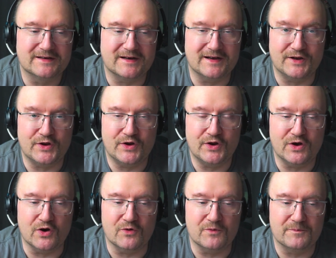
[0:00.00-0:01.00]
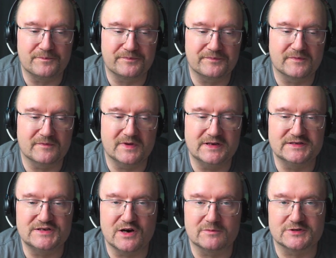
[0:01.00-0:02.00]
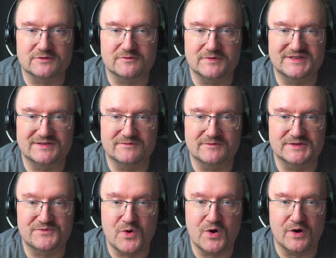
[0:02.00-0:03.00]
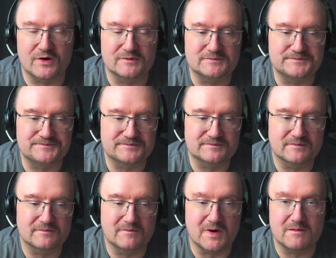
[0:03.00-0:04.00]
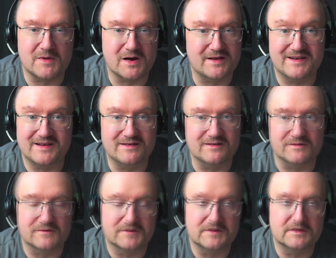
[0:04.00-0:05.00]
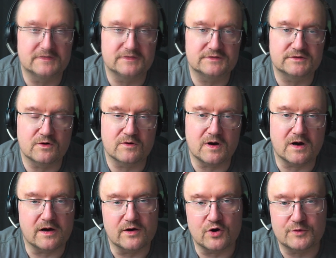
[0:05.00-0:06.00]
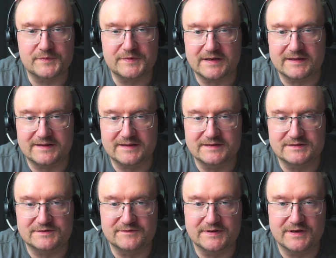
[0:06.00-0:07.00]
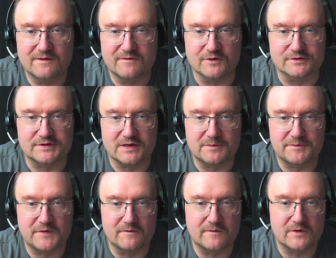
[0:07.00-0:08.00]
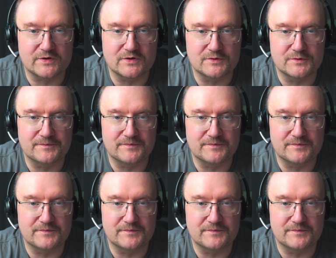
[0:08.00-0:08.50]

I don't know, easy options which work. Mine didn't. So I hope that this video was helpful for you